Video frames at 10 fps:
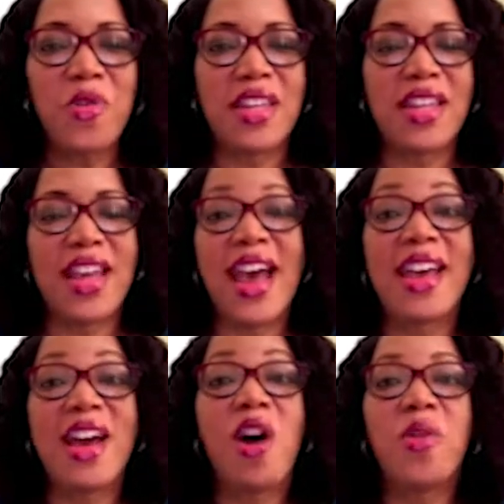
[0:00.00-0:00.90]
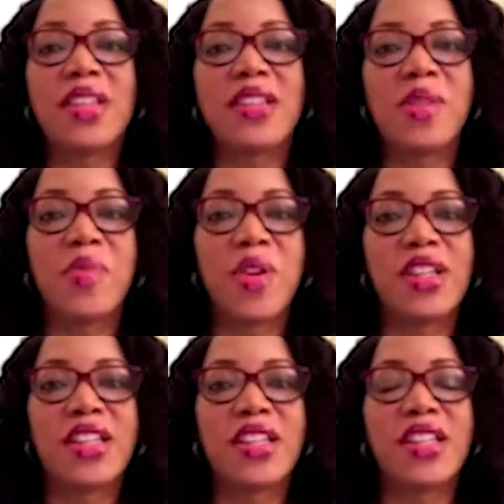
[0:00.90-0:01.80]
with it. I always tell
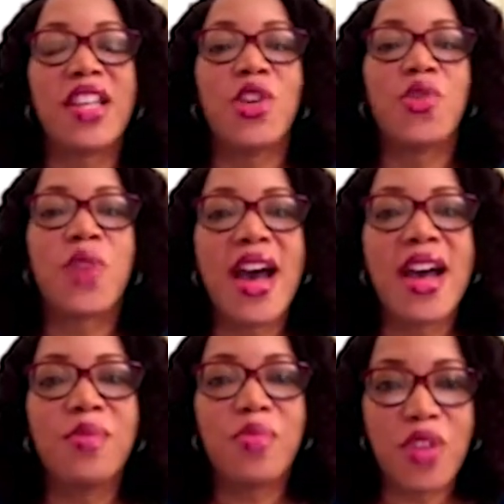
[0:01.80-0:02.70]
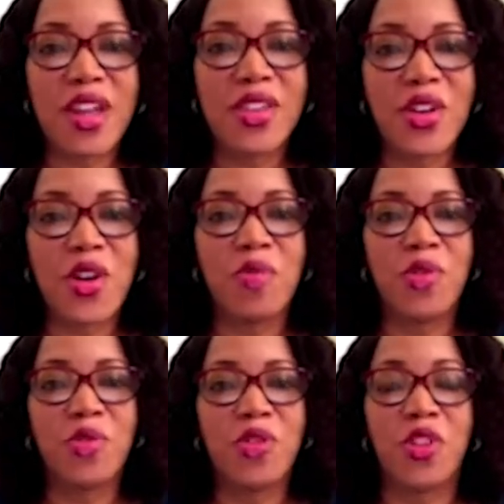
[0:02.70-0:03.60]
persons you can't break the
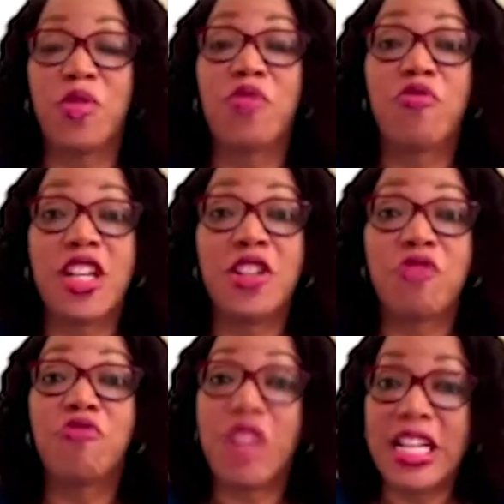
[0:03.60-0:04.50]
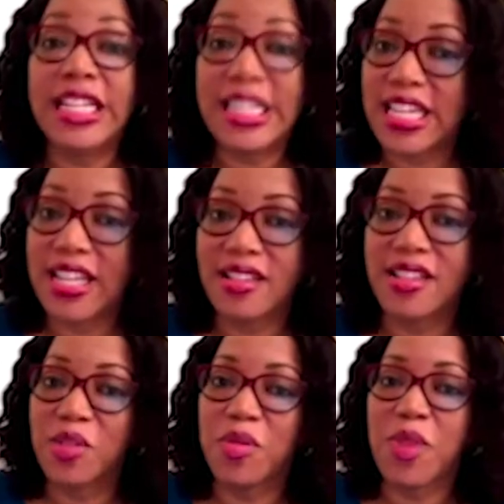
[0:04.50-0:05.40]
computer. You be really, really skilled
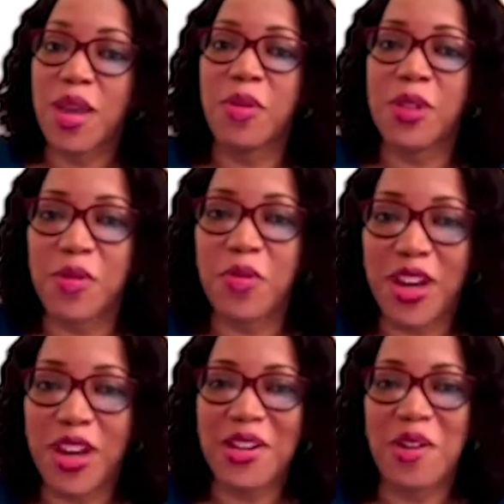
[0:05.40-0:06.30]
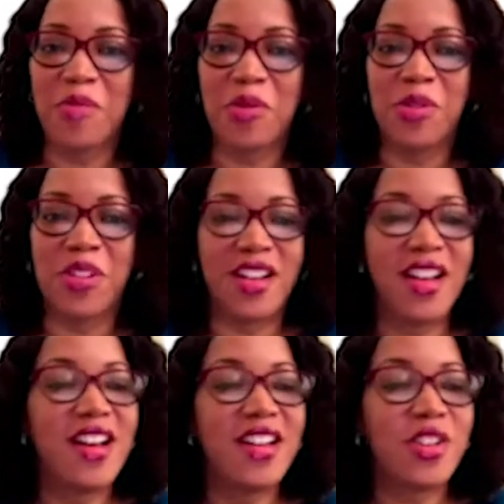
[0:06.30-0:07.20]
to be able to break the computer.
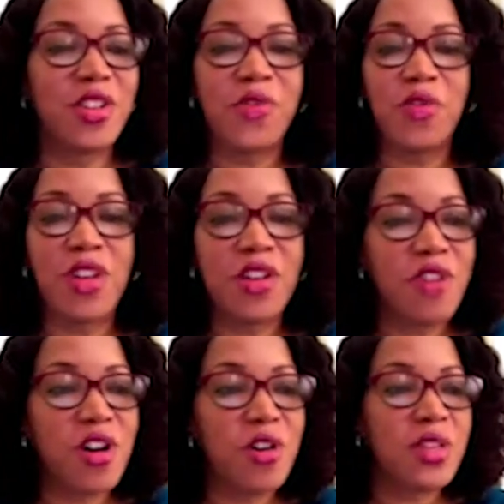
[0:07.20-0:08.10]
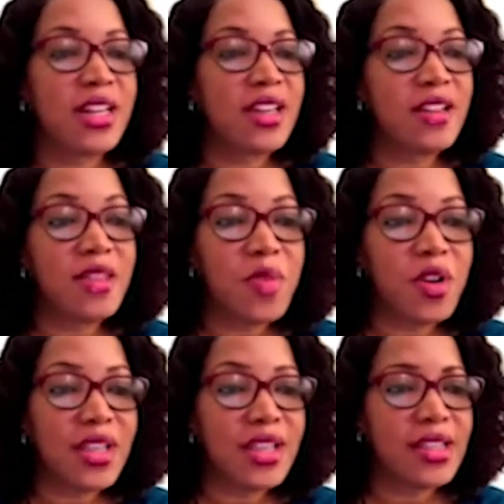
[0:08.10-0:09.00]
Just fool around, click on the
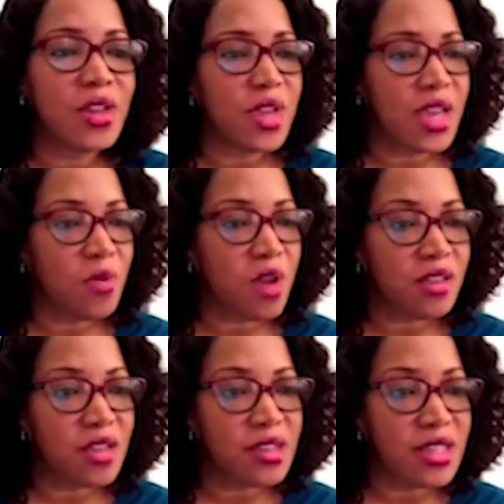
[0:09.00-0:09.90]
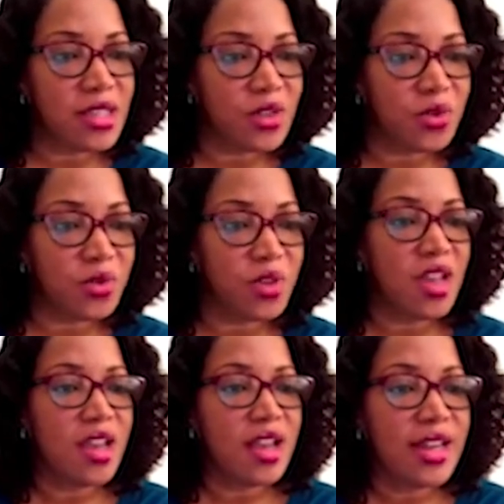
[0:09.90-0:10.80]
button and say, okay, what does this do?
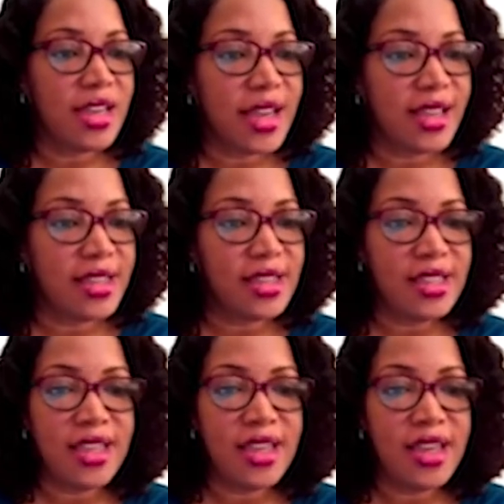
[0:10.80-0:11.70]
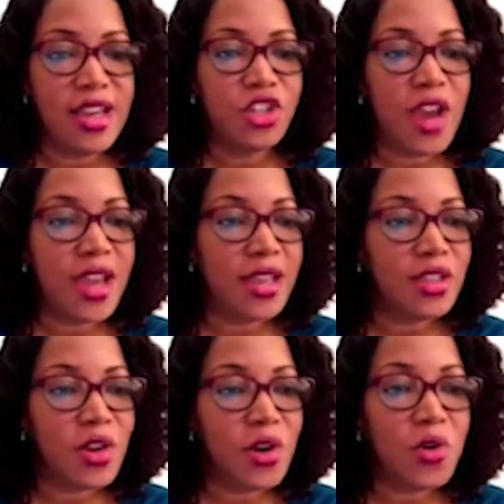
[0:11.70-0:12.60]
Click and see, try it
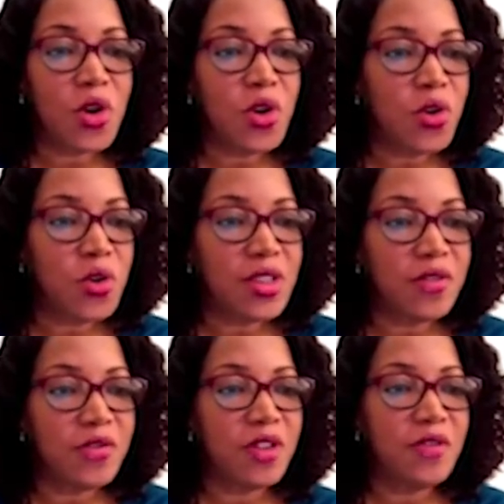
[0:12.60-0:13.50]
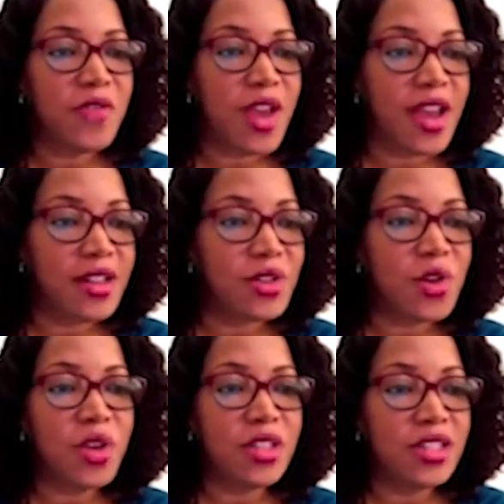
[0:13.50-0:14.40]
out, close different files,
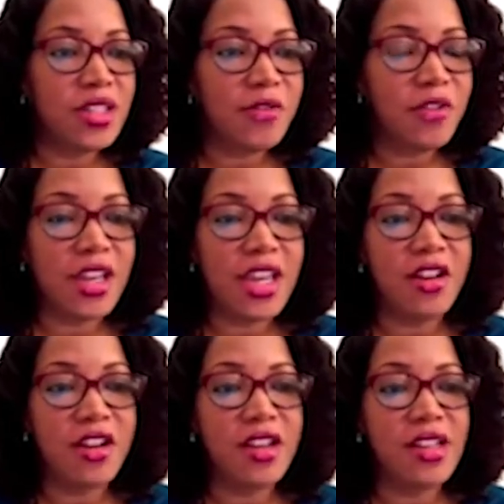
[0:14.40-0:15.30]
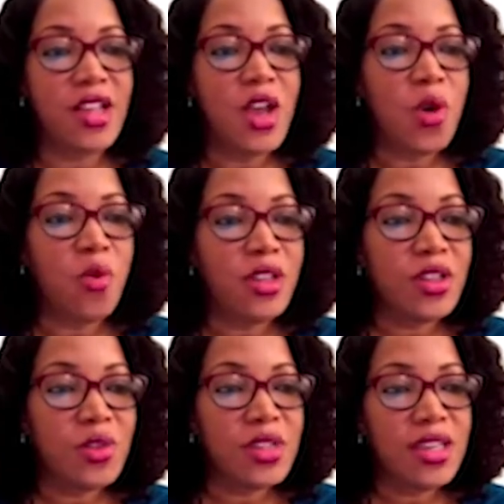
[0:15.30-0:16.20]
go into the different areas. Once
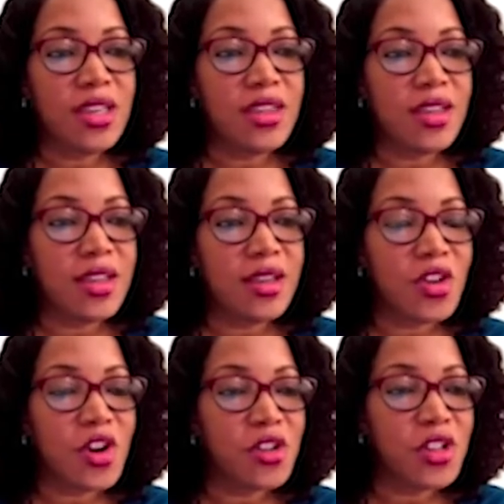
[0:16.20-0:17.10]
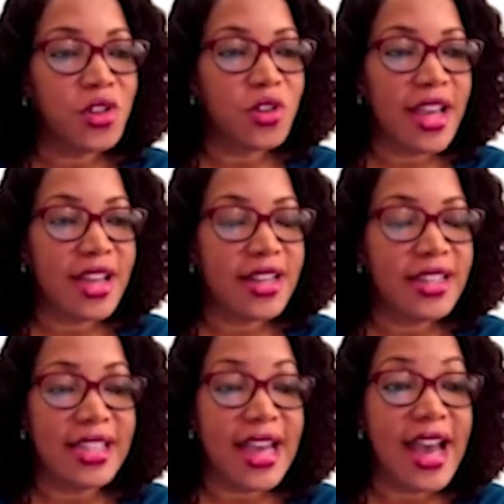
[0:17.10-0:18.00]
you see the cursor look like a
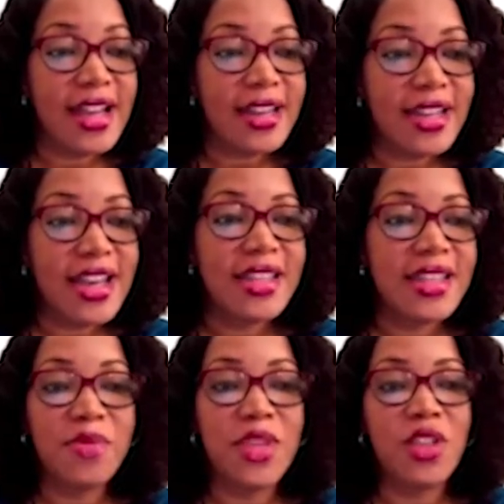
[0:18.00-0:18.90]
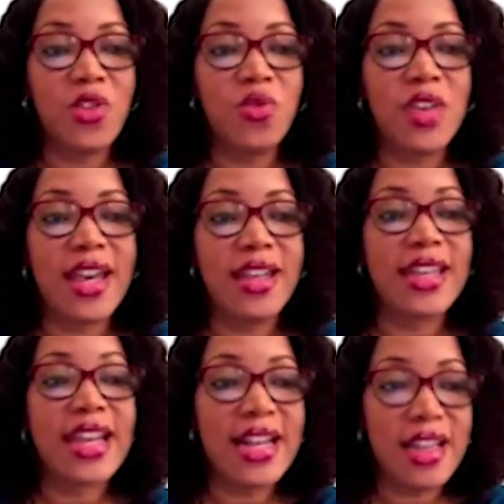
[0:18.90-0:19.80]
little hand, that means you can
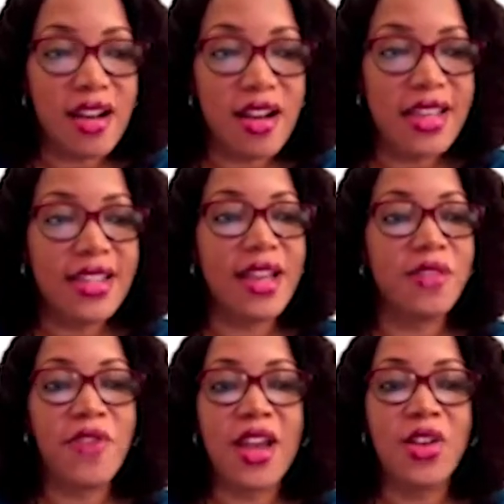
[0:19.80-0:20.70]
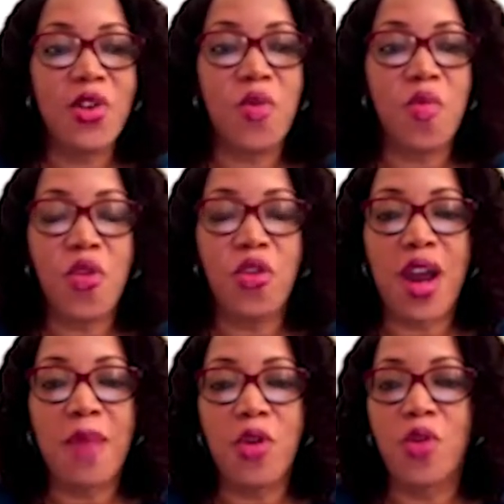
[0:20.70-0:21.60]
click on it and find out more
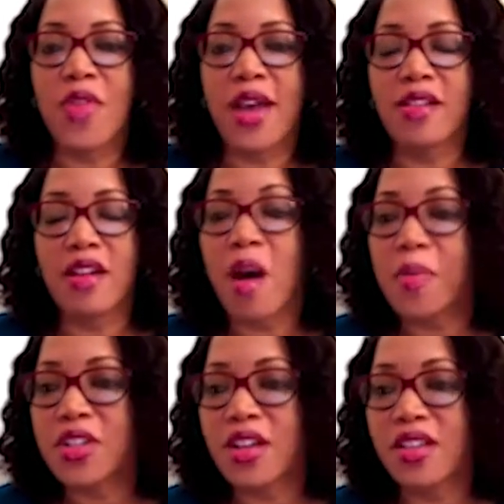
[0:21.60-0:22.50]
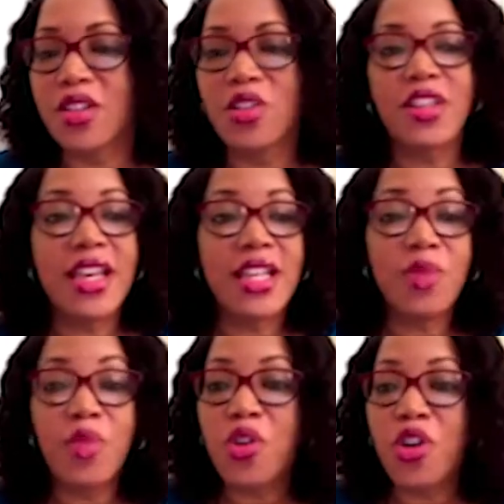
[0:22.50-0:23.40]
about that option. So just
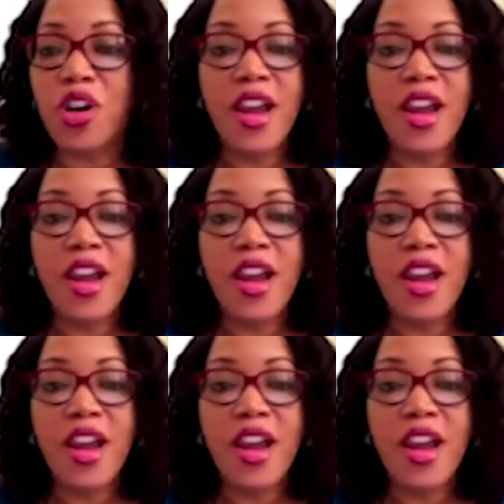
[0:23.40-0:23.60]
explore.